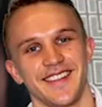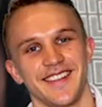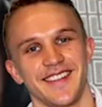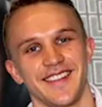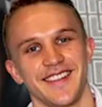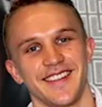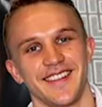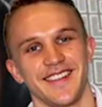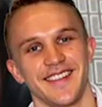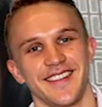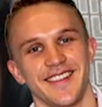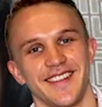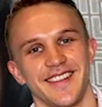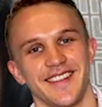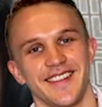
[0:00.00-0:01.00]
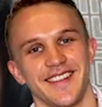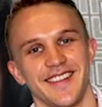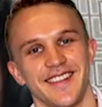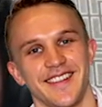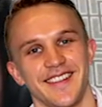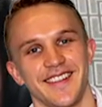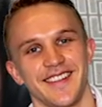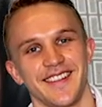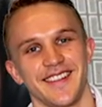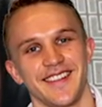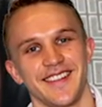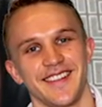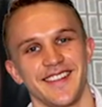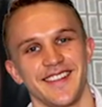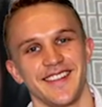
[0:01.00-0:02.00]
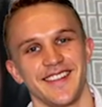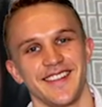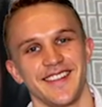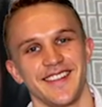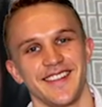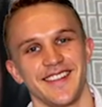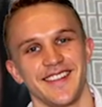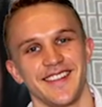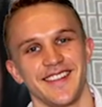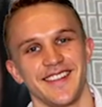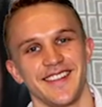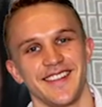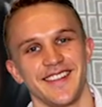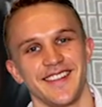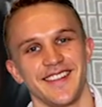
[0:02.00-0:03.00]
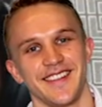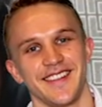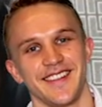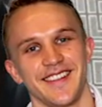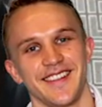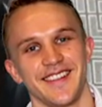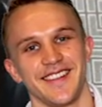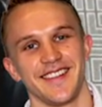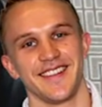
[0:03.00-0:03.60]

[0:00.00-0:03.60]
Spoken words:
[no speech]